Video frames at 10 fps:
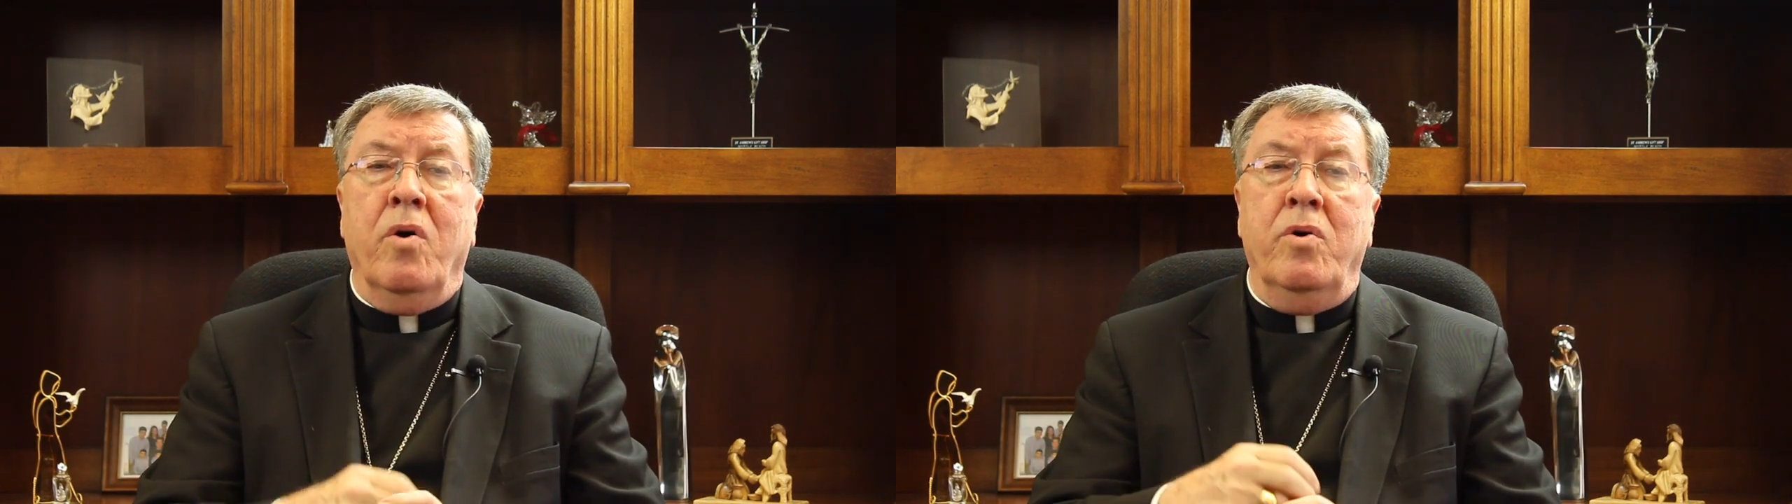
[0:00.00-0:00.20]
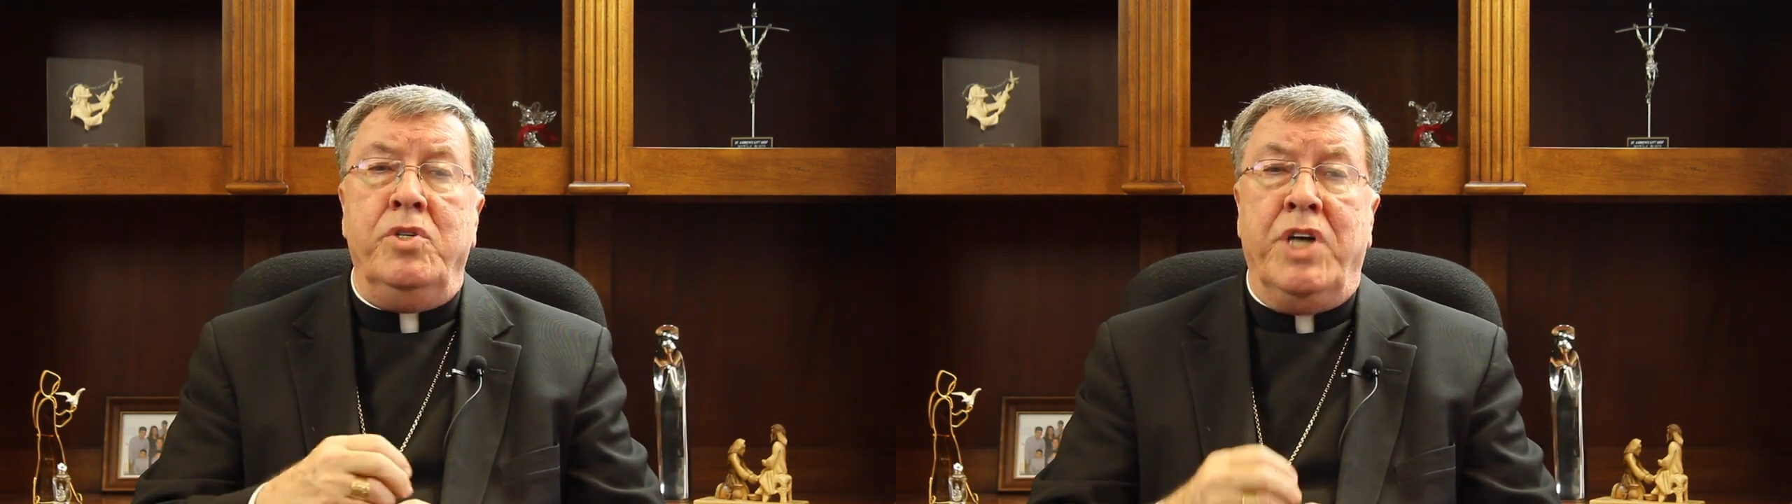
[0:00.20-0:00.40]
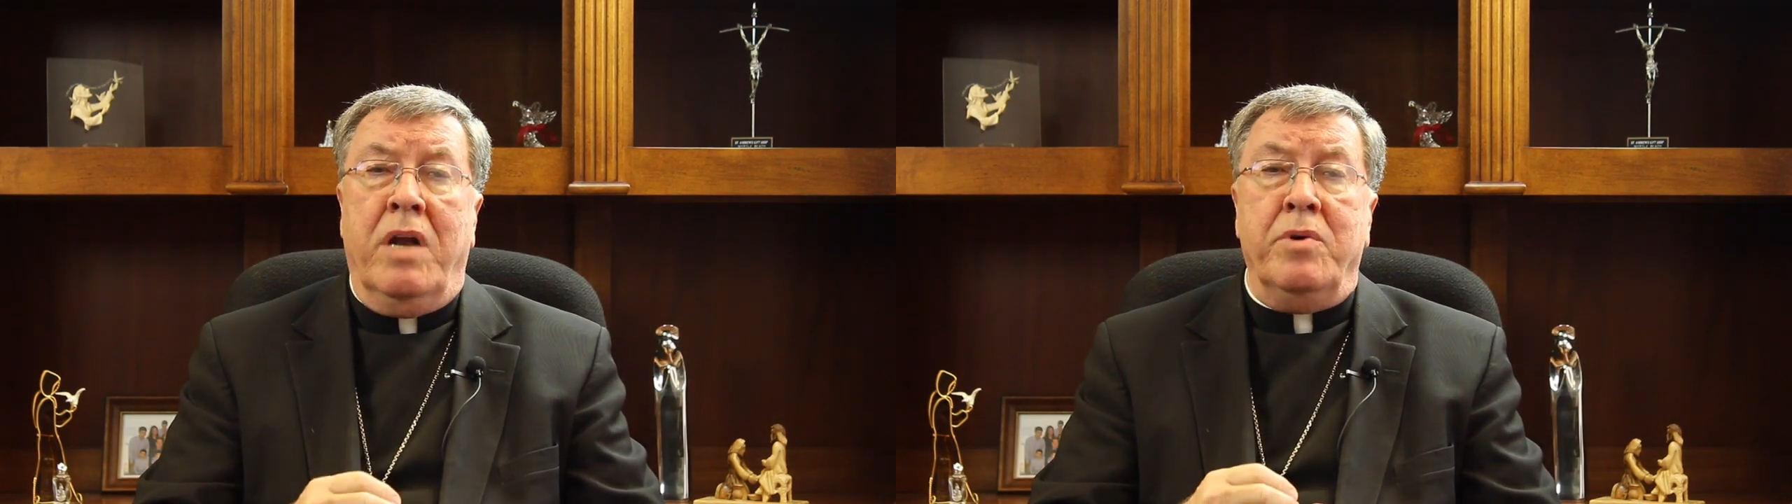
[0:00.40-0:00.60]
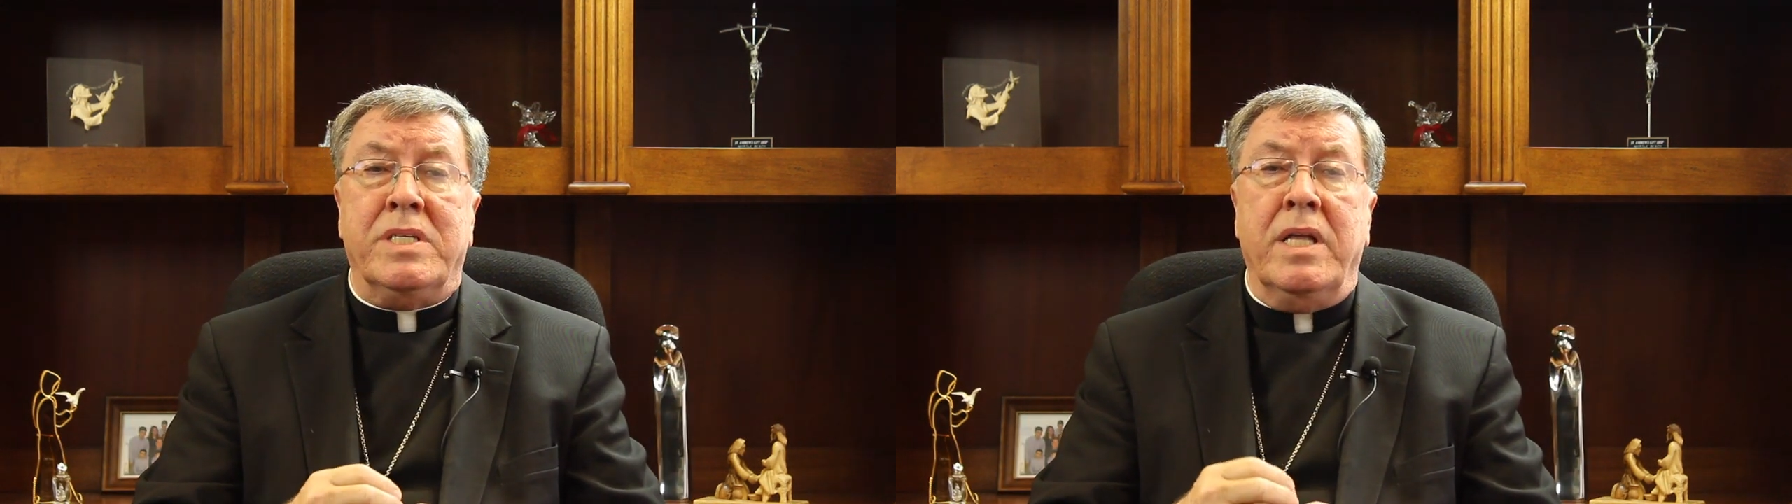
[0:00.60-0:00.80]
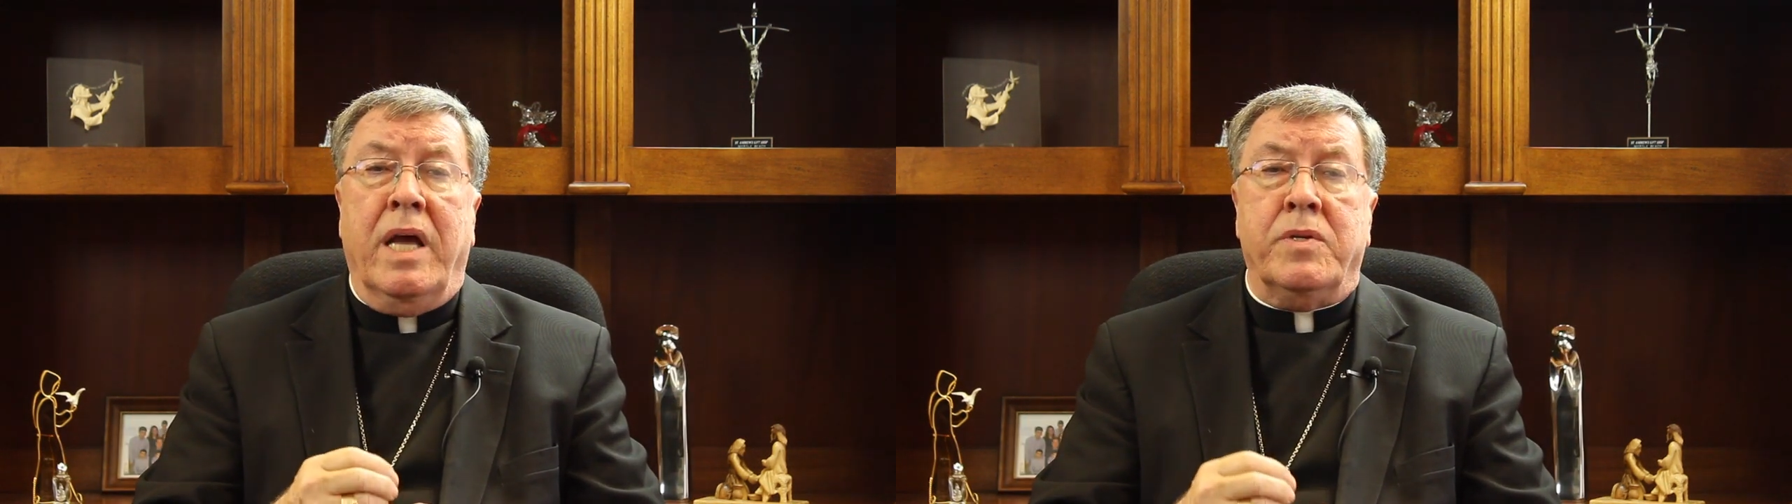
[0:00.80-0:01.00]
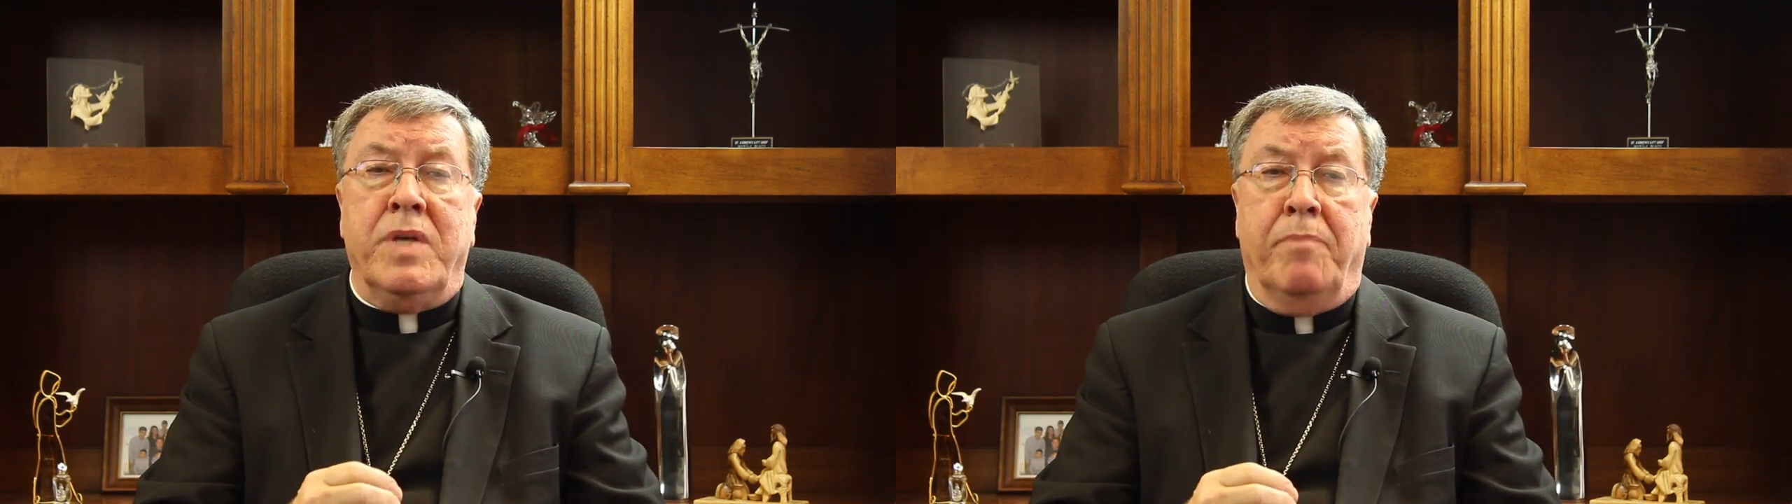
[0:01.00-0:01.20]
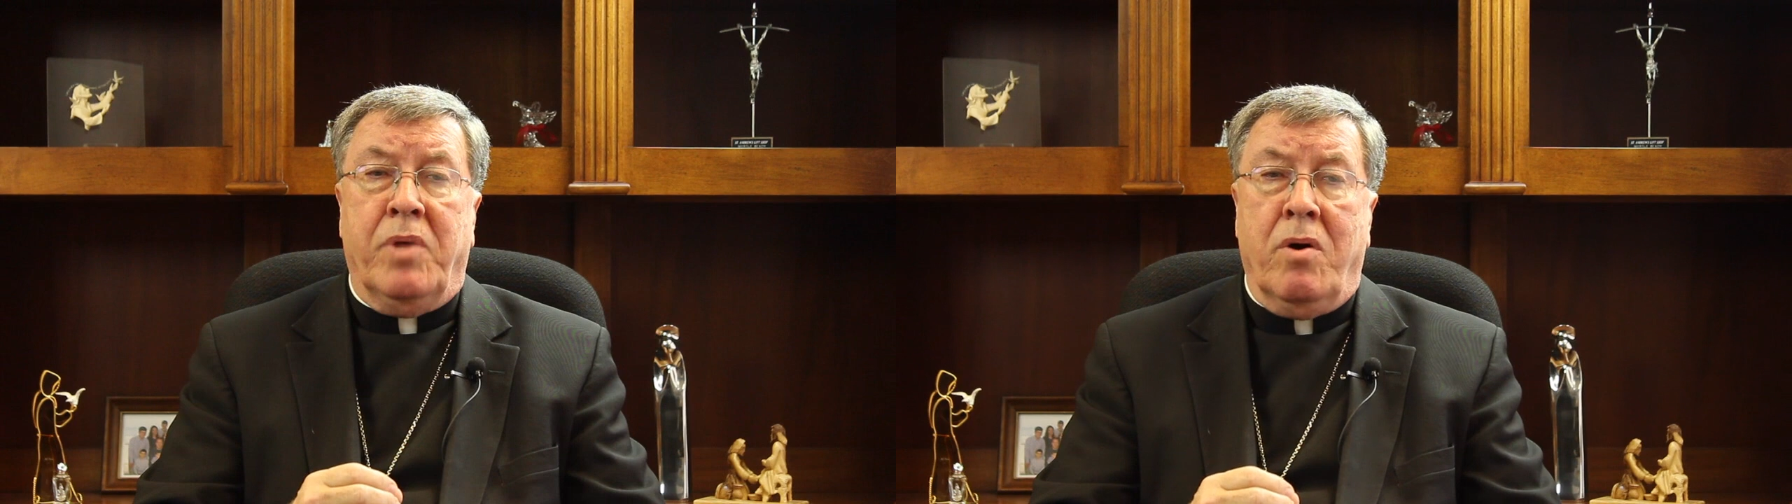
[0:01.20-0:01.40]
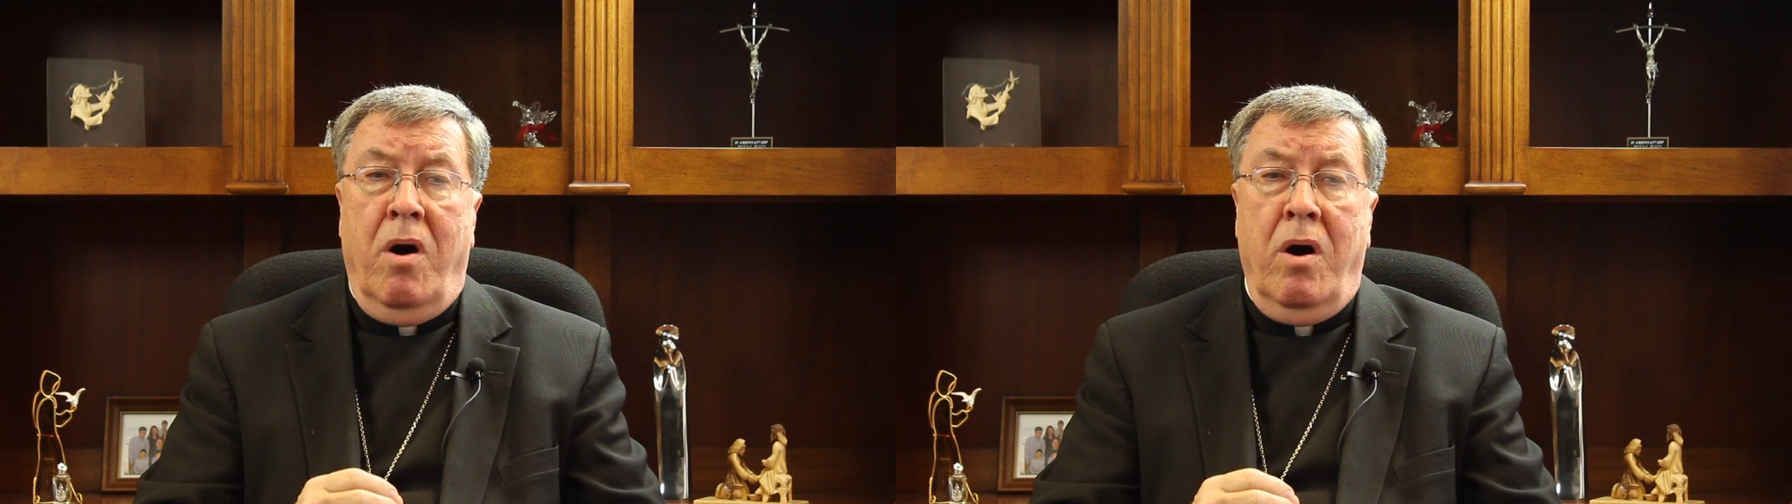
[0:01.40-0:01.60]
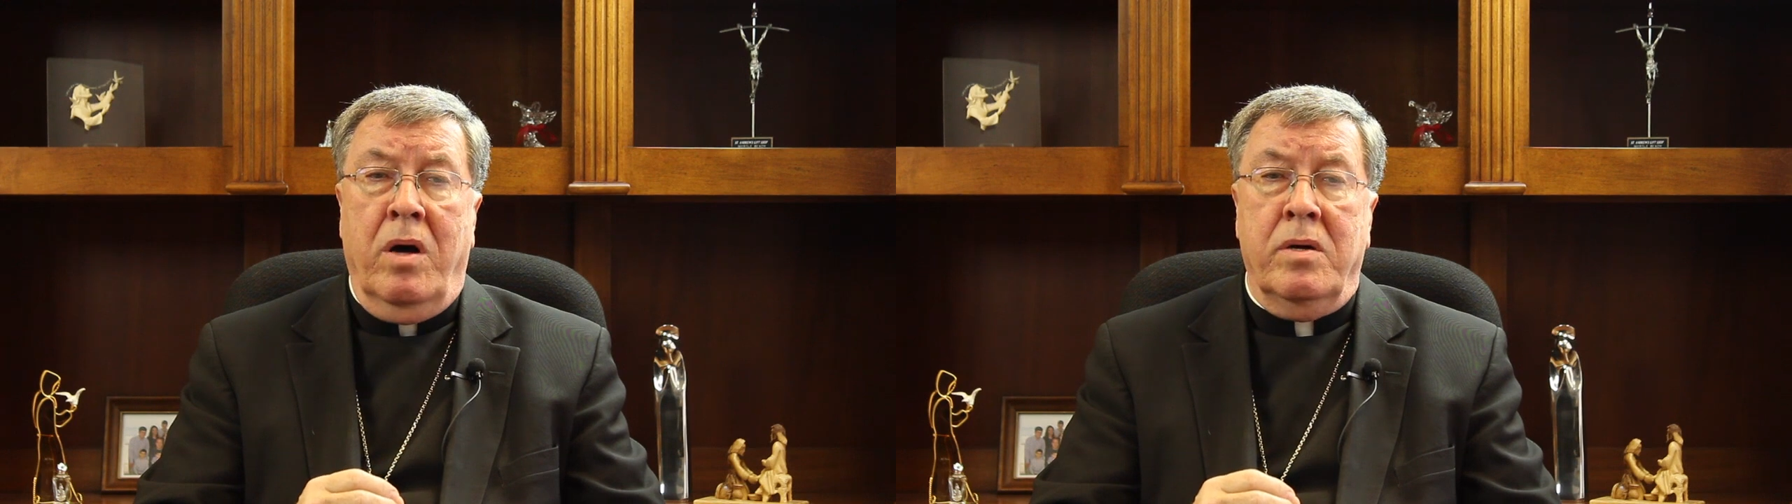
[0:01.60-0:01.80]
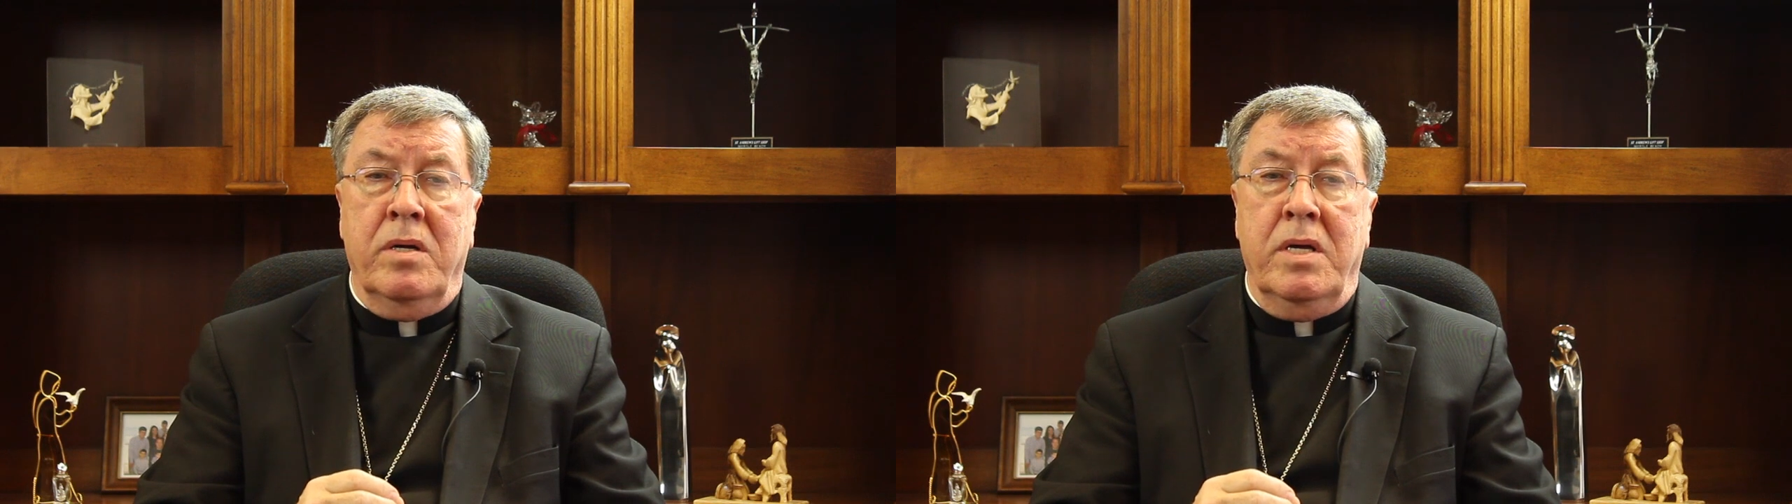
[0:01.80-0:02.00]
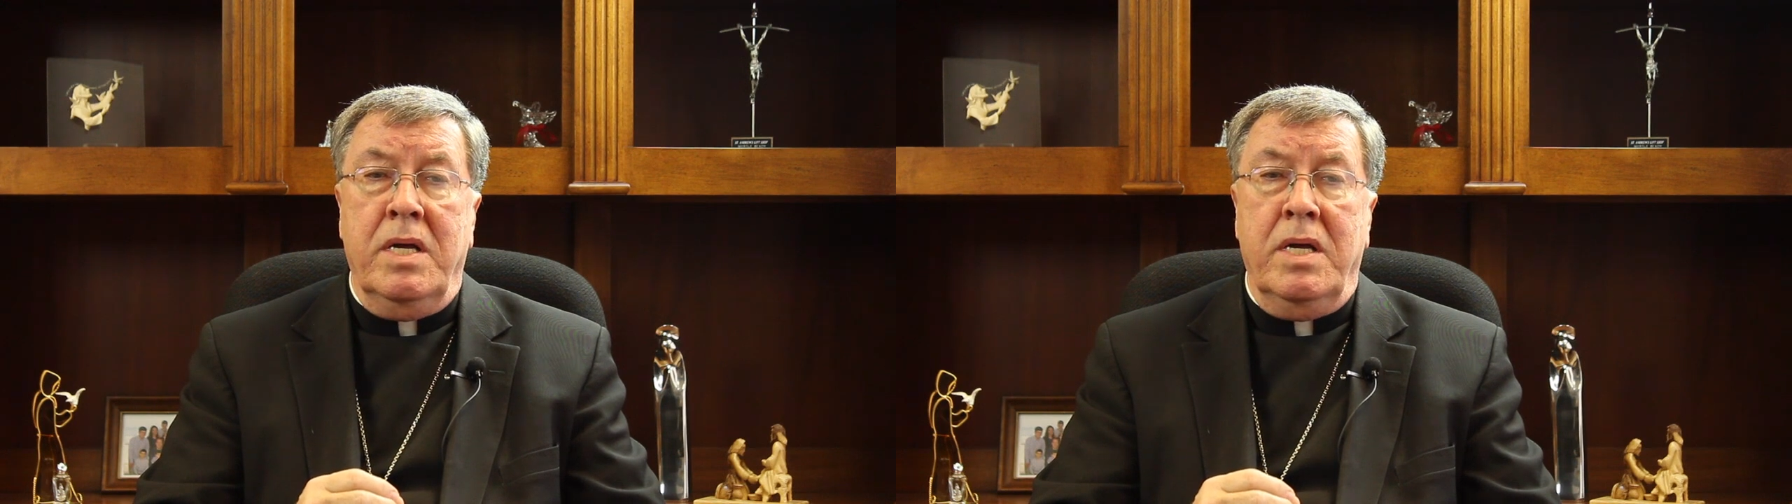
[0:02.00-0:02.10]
who generously accept the call